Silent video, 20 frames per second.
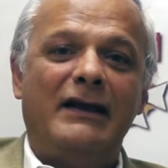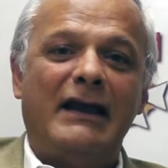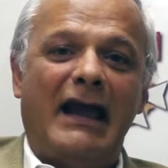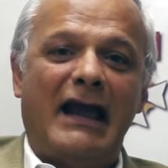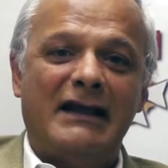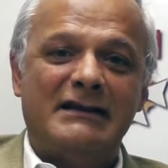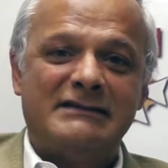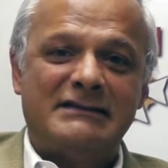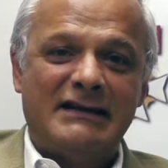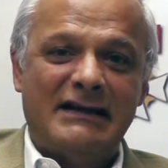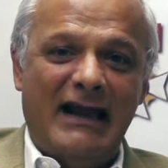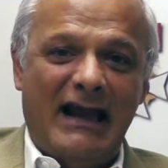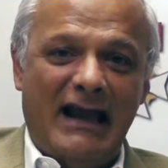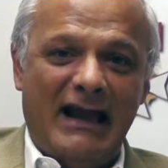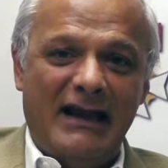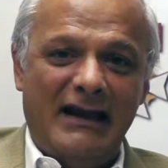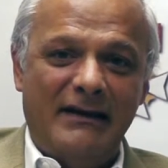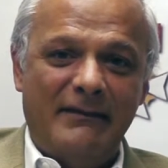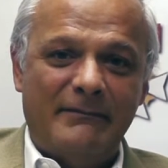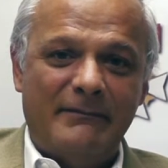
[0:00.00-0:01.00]
And
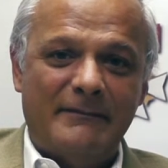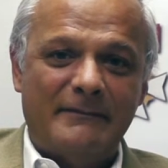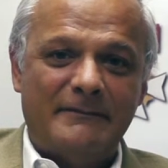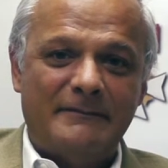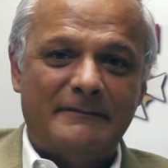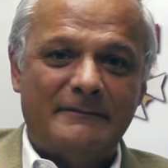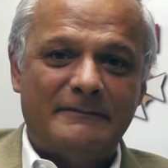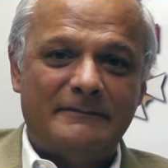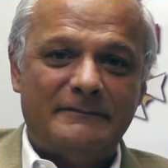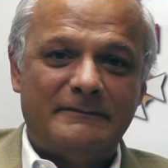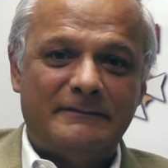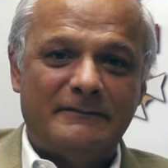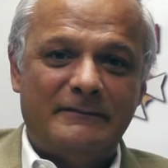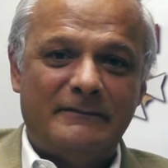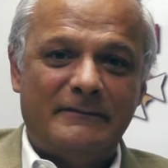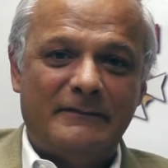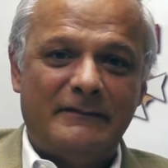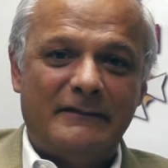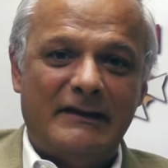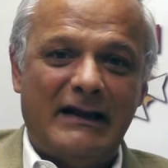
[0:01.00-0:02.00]
today,
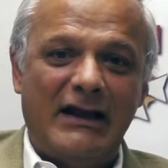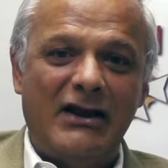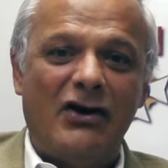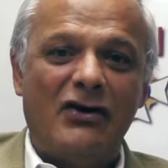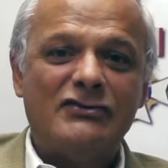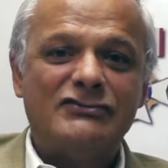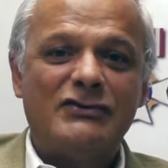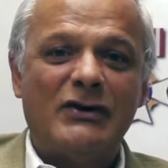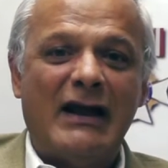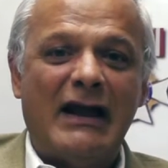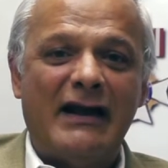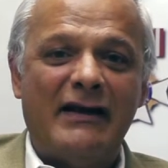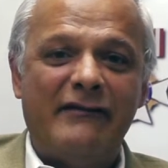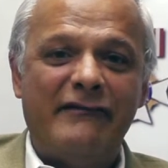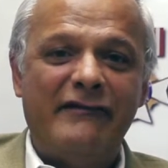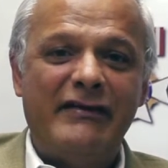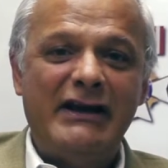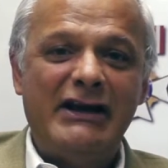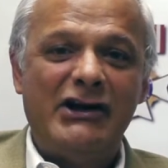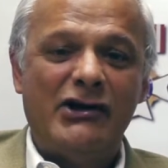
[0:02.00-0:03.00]
they also have
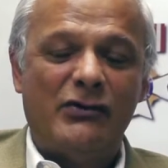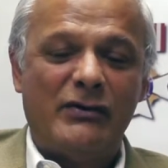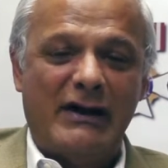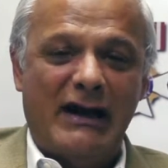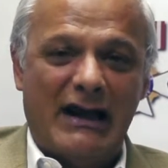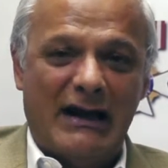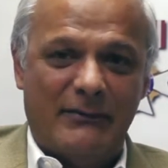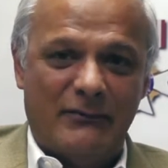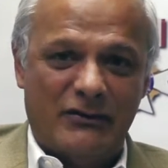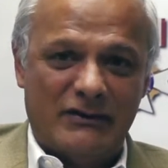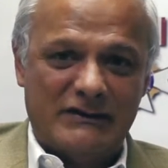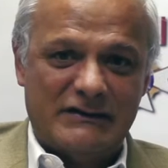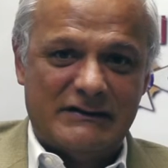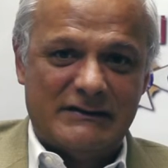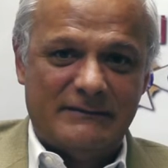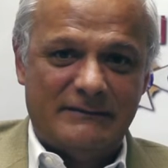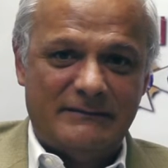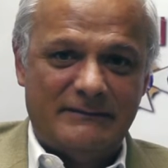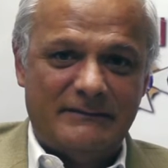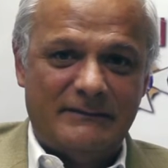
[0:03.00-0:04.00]
video
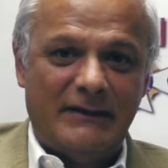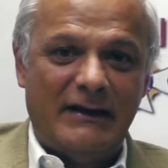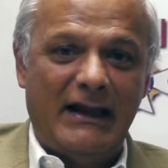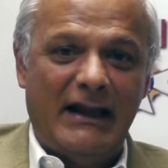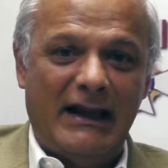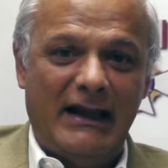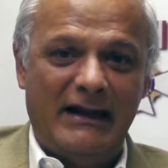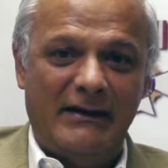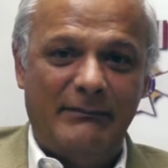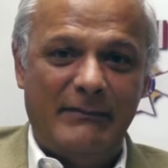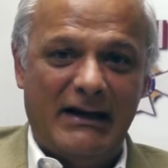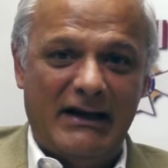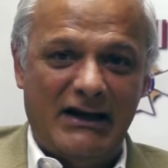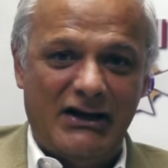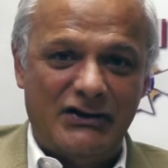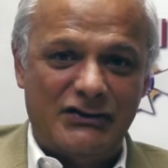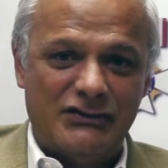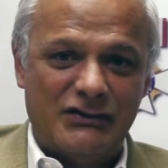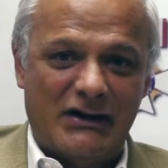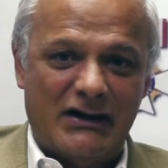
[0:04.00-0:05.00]
cameras in
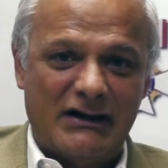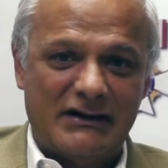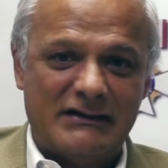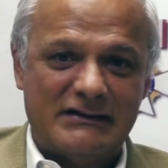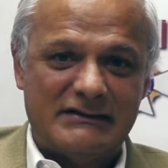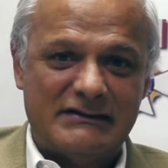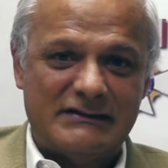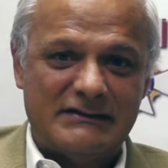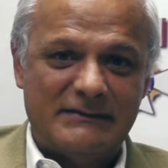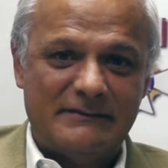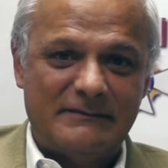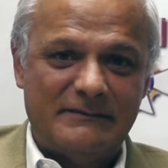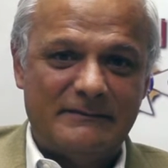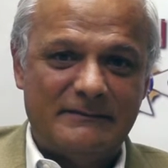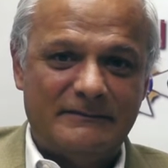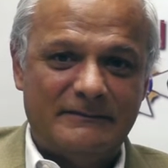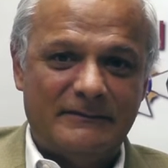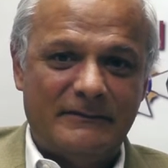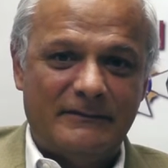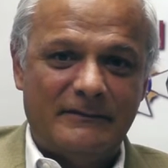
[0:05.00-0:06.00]
many trucks
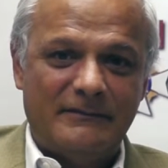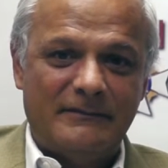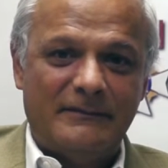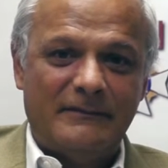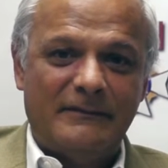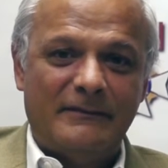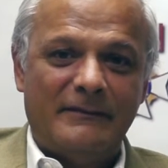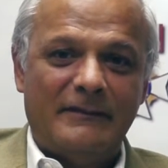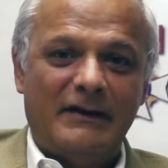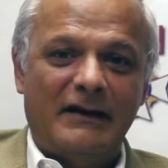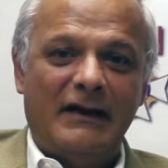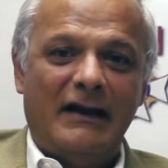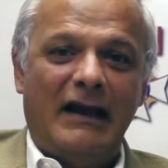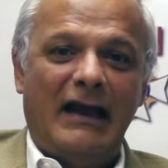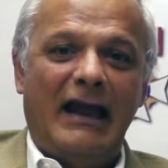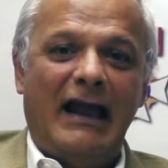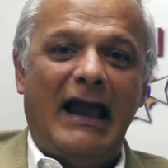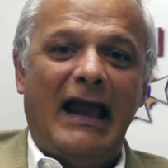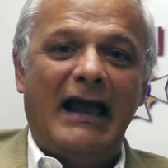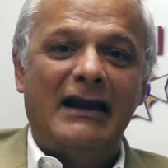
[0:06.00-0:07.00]

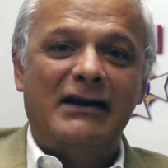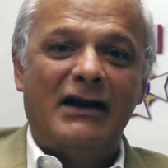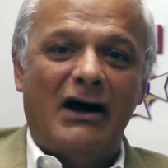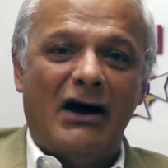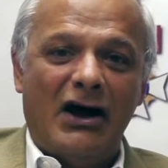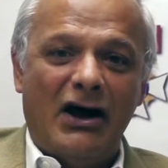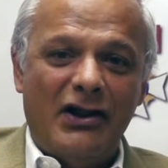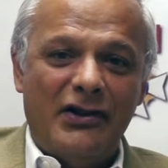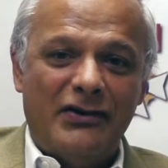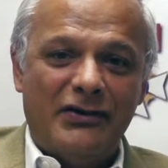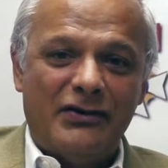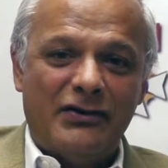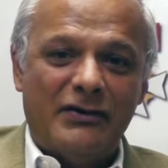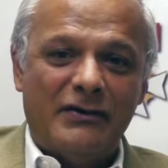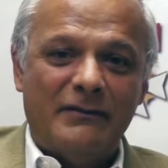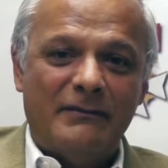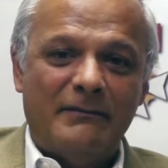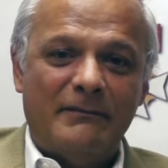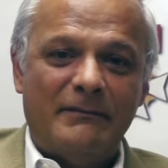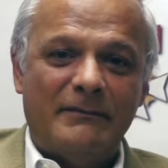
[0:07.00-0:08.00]
and
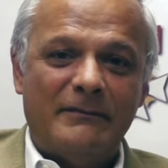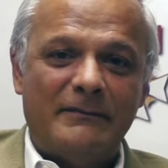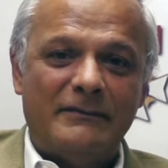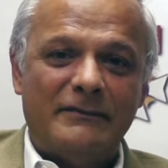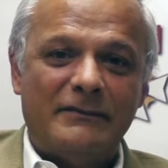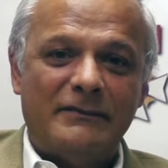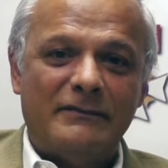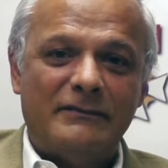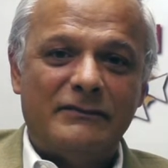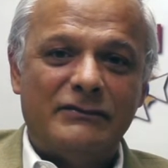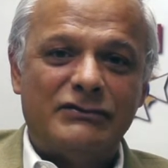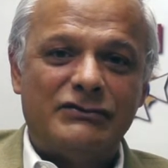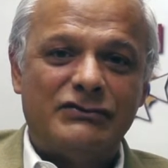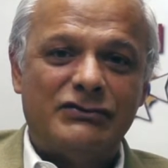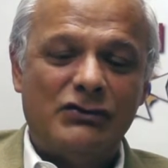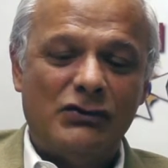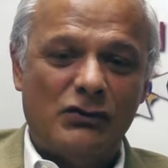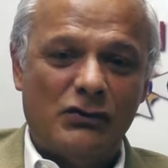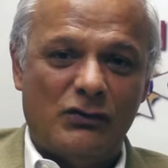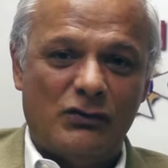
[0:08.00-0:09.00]
other
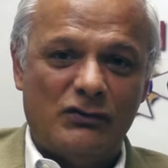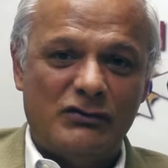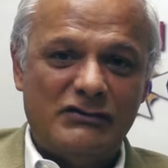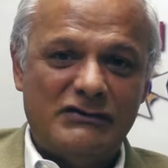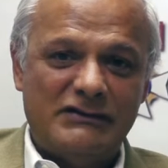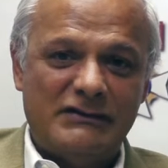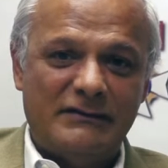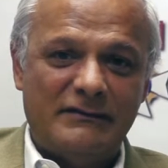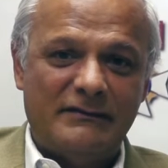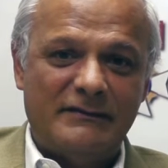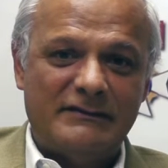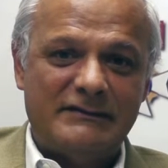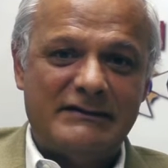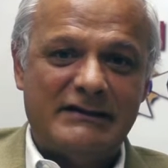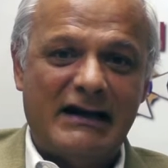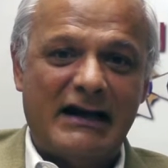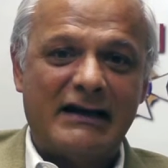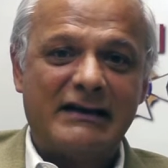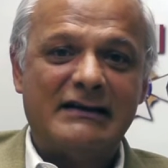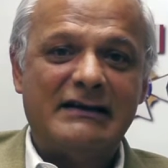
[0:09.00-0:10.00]
tools,
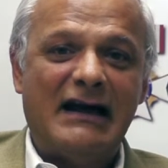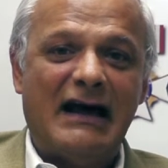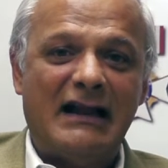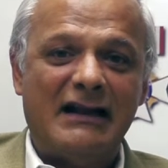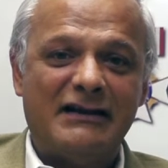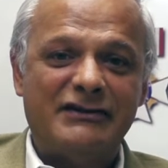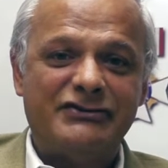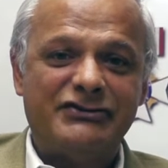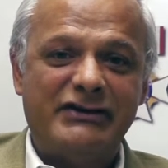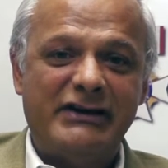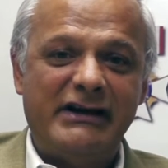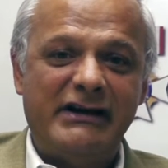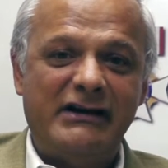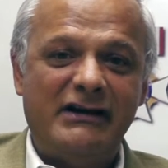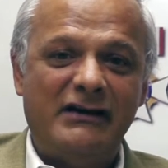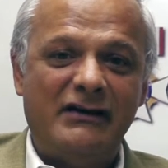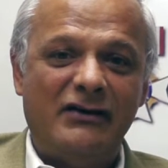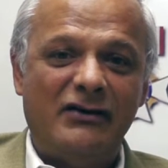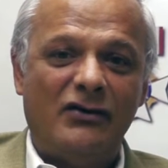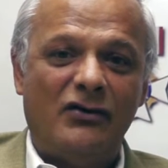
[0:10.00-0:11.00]
technology
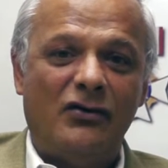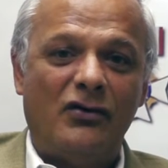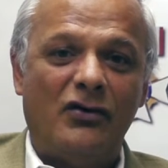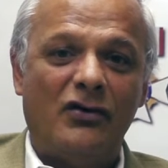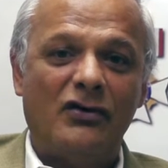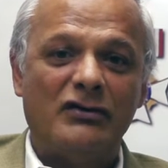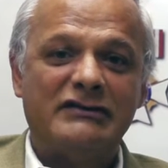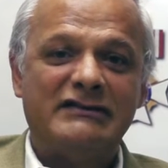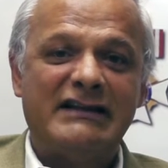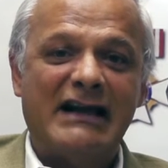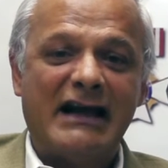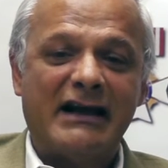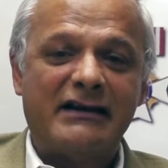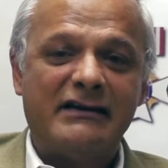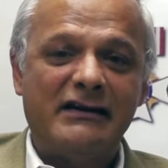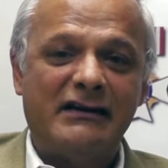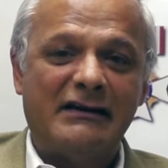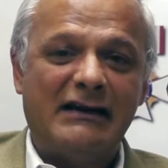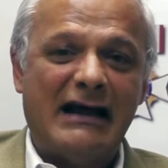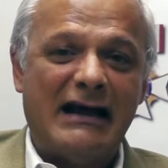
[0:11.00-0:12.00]
or
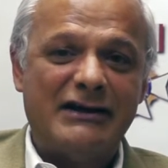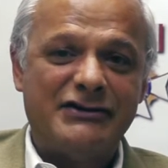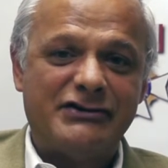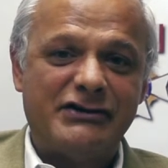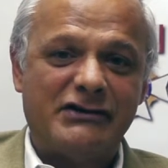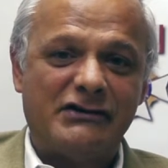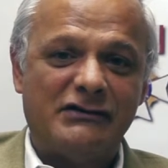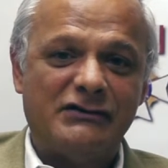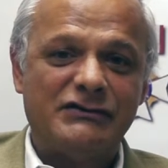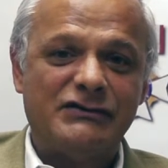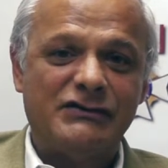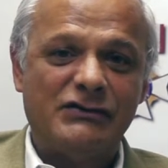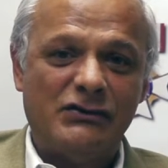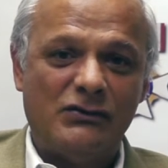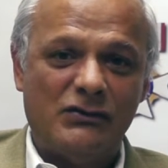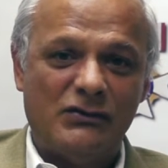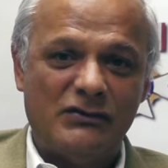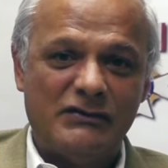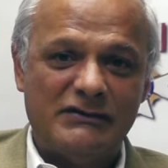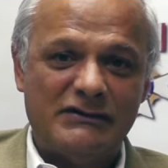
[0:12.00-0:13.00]
technological
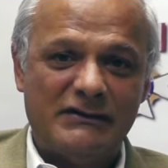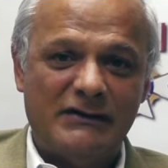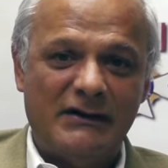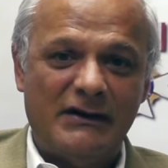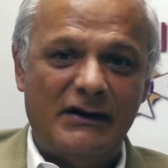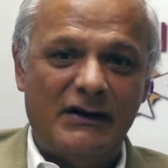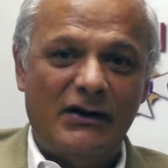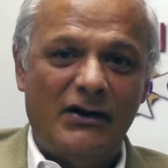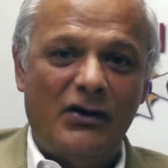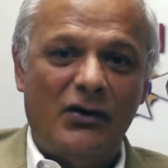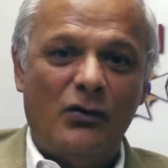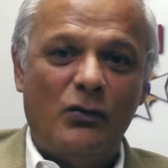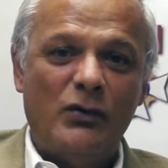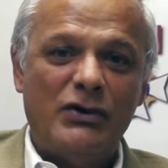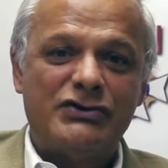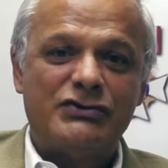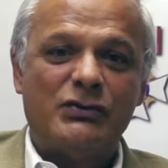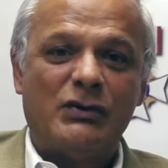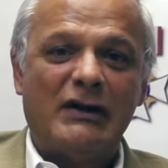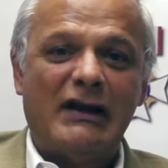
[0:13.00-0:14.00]
tools,
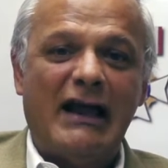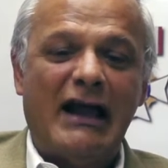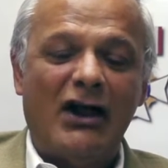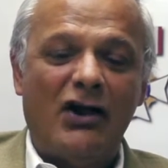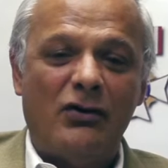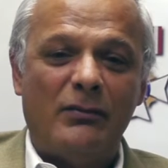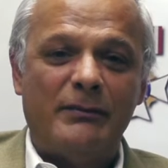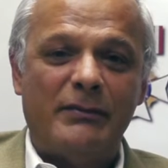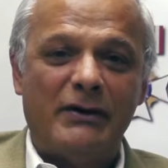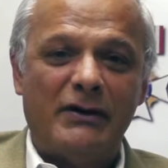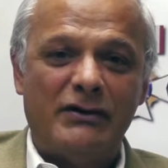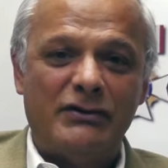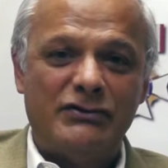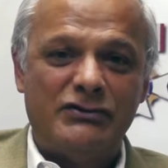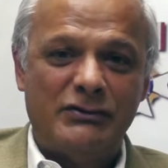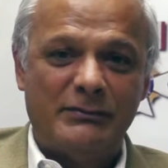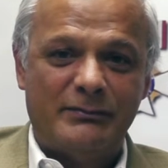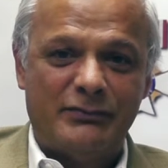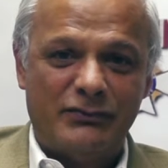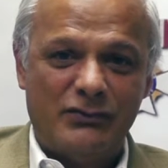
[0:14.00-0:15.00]
which will help
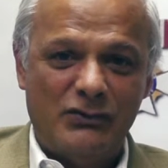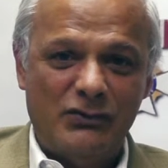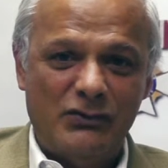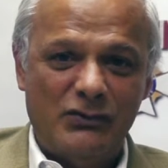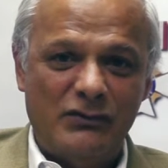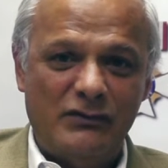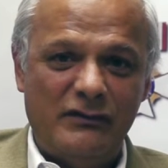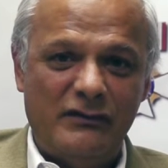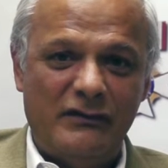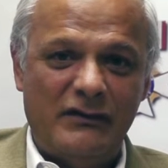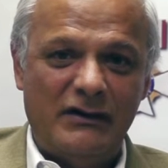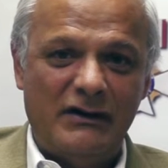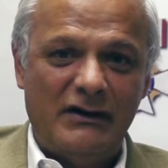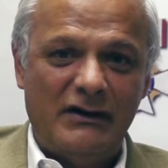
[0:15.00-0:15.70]
to prove